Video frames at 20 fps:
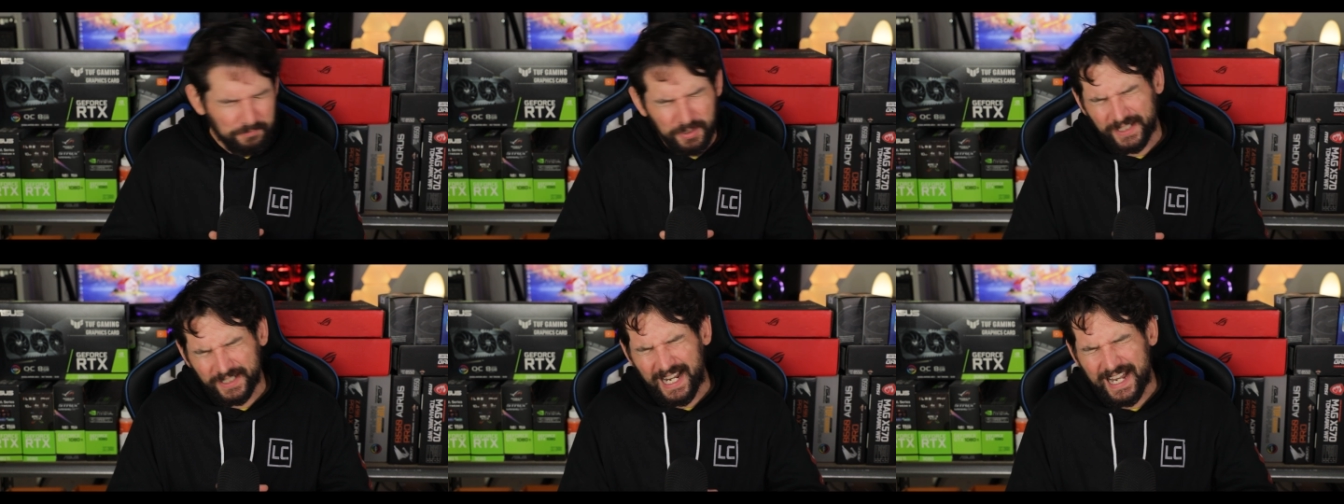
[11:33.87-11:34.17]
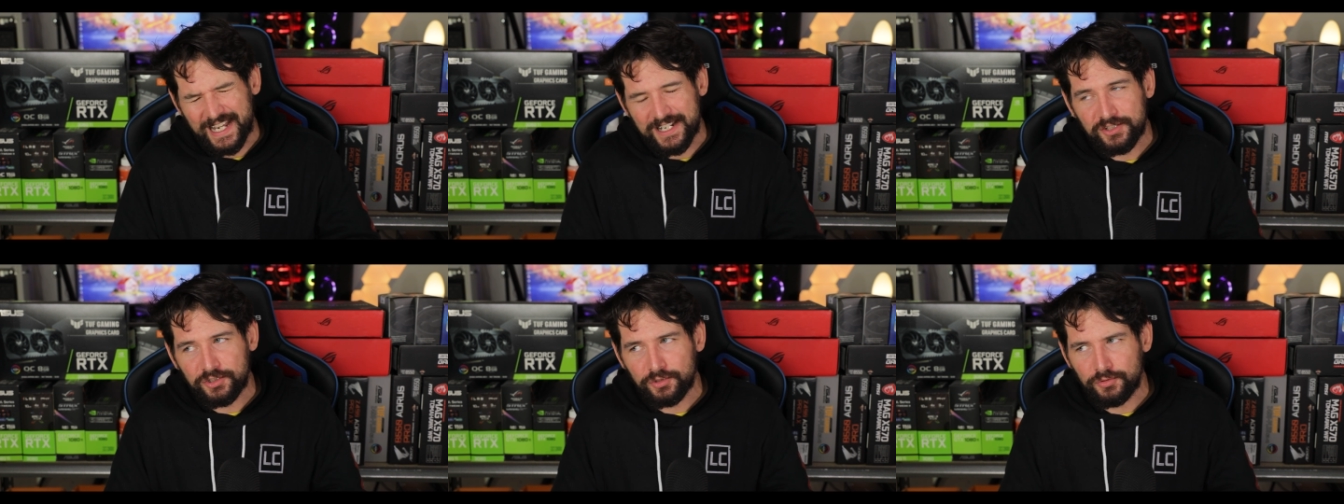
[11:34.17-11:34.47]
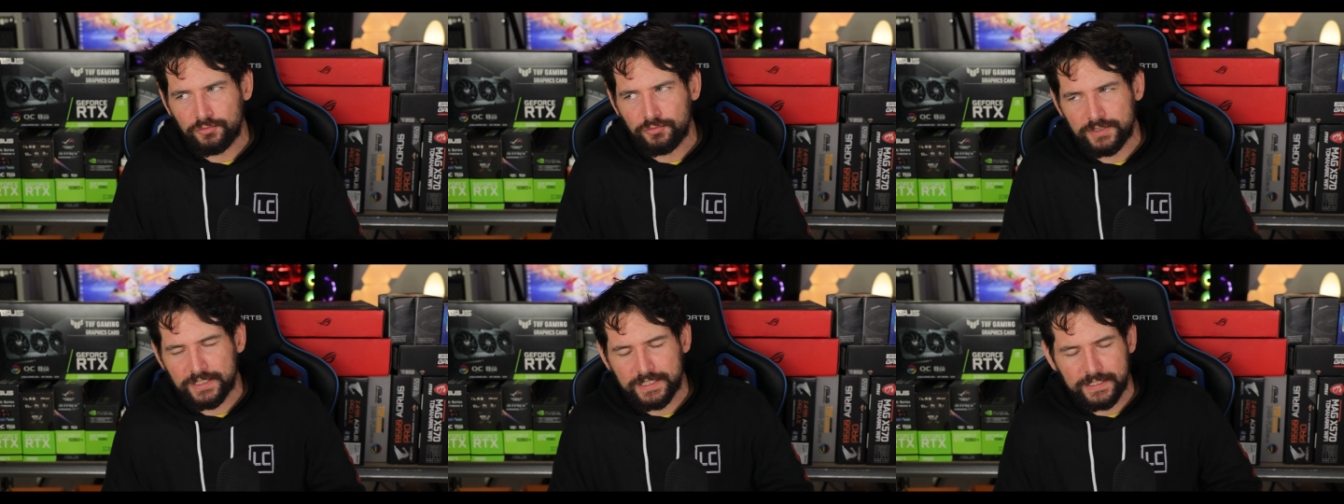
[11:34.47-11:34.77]
But I
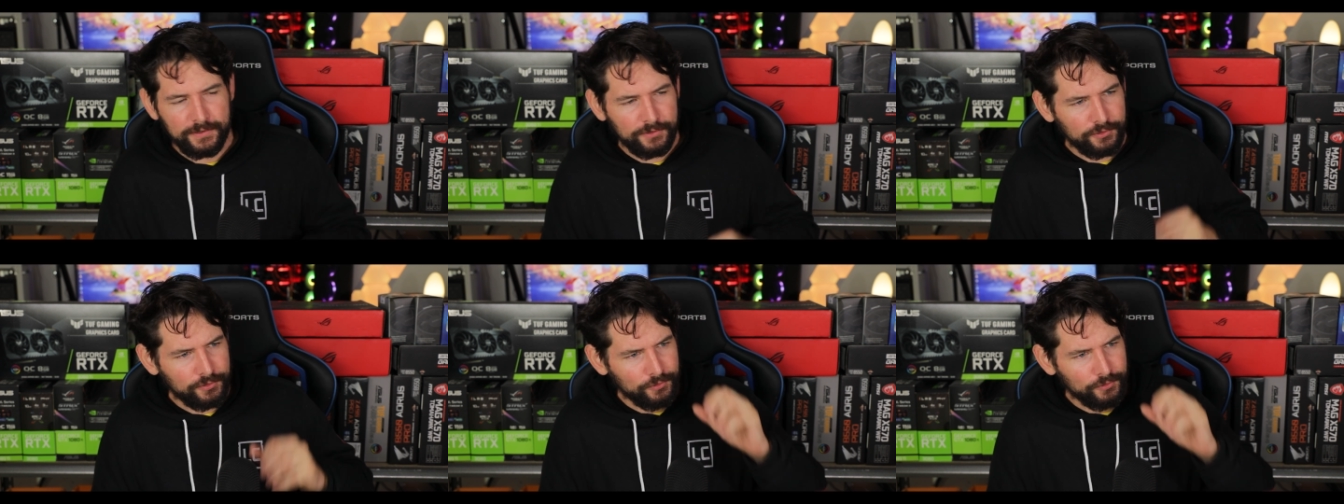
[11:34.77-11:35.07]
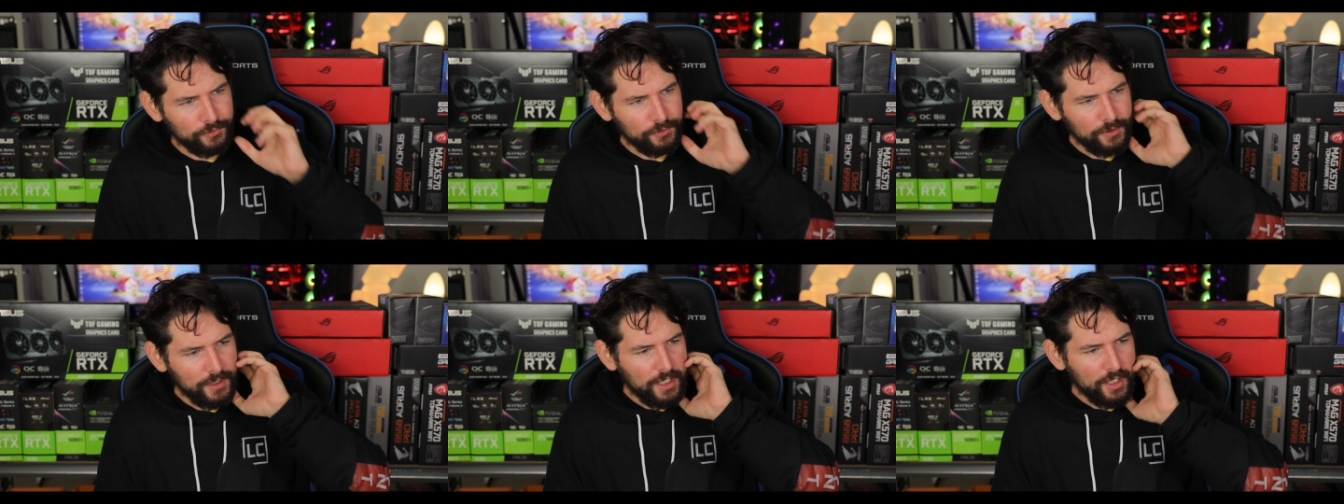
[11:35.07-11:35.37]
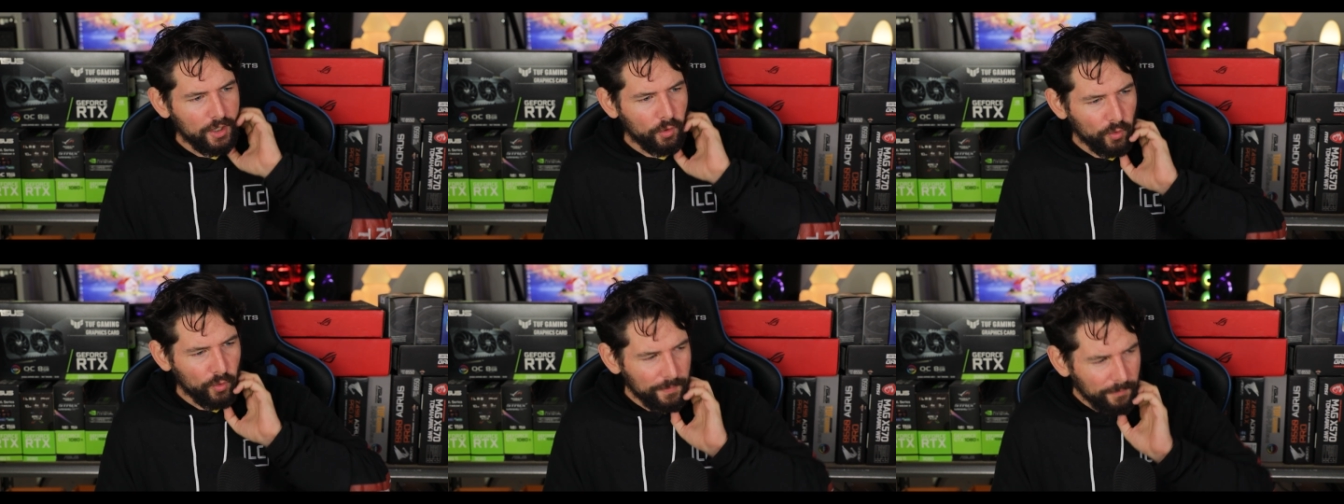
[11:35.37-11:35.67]
do need to
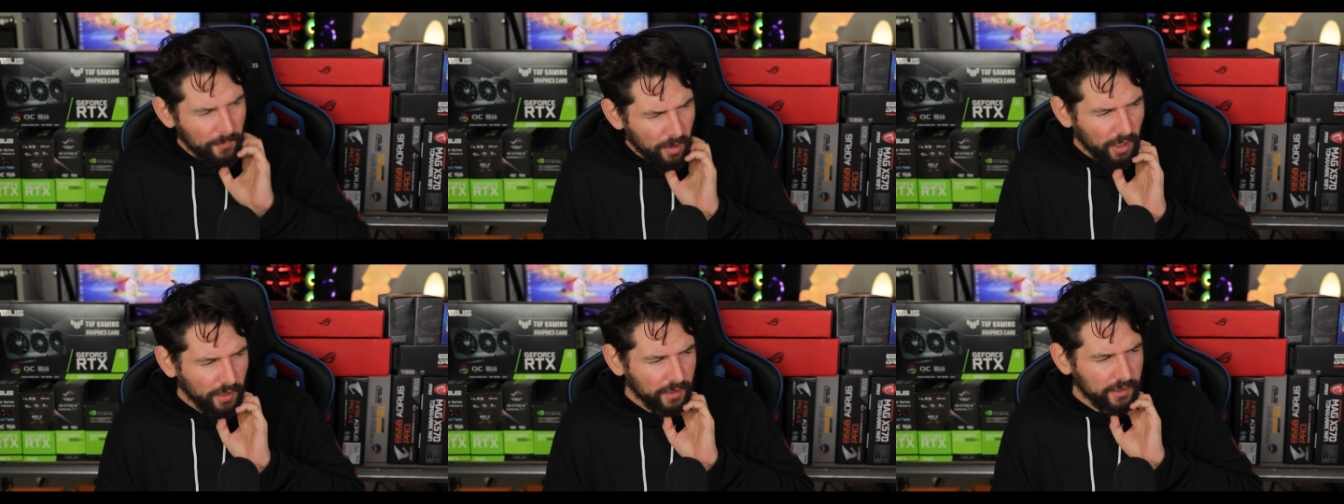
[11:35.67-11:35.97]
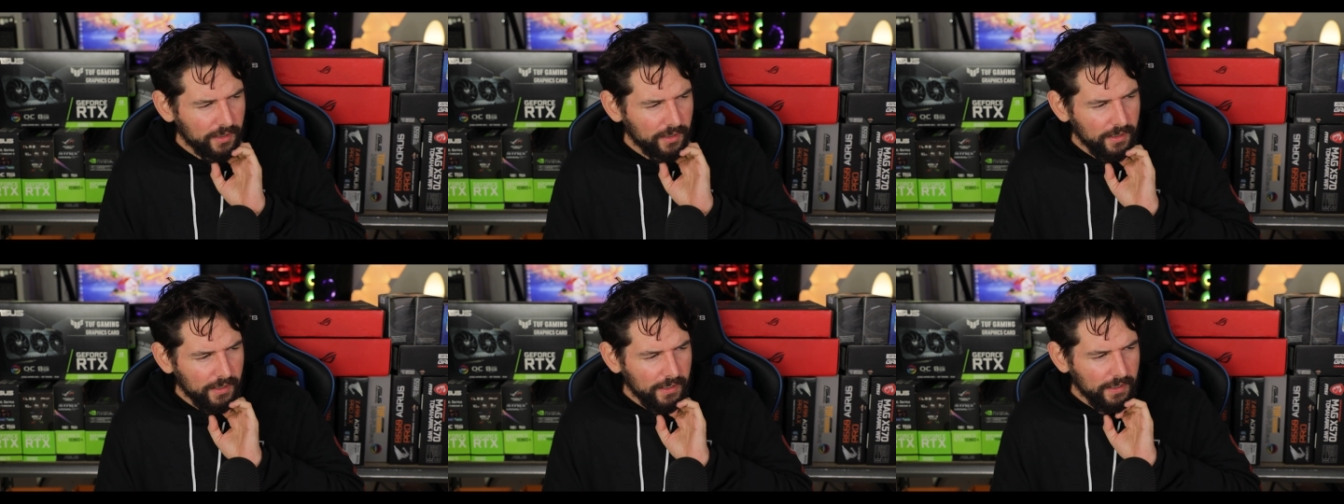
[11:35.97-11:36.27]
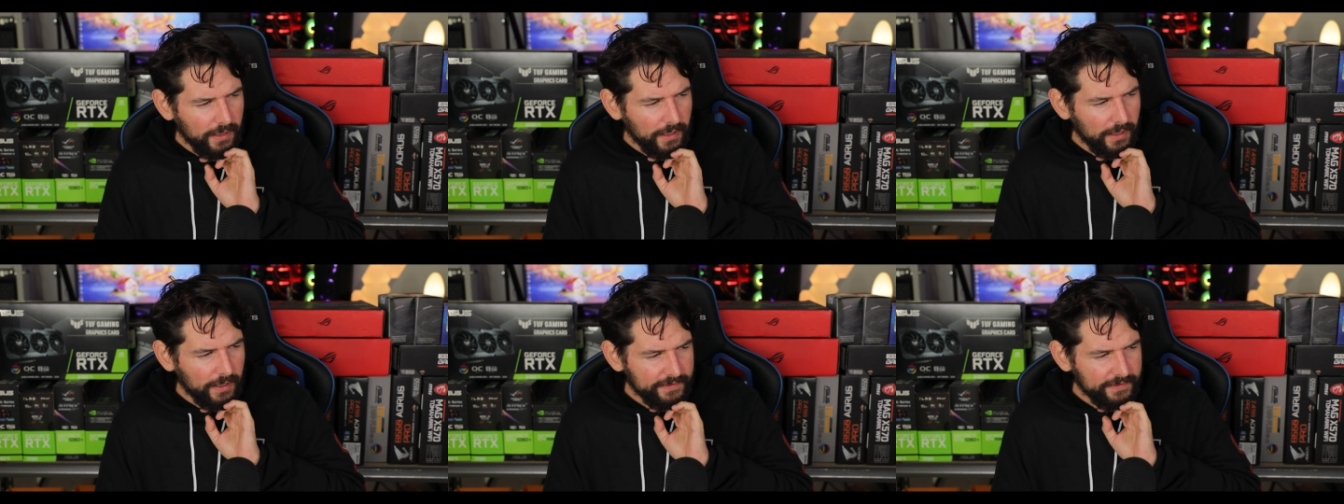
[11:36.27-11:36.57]
remark
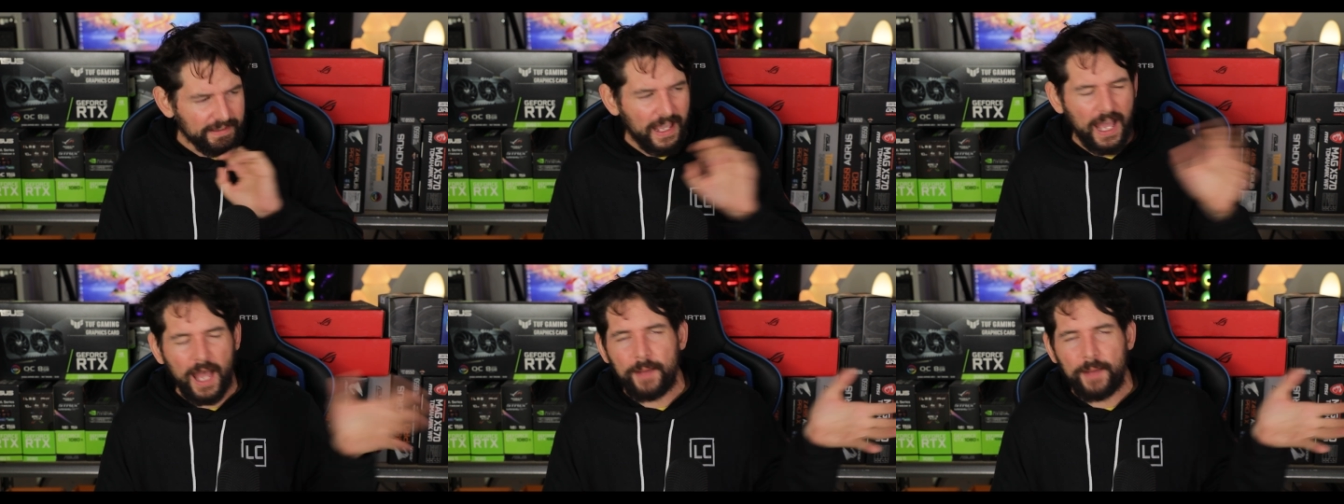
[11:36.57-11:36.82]
the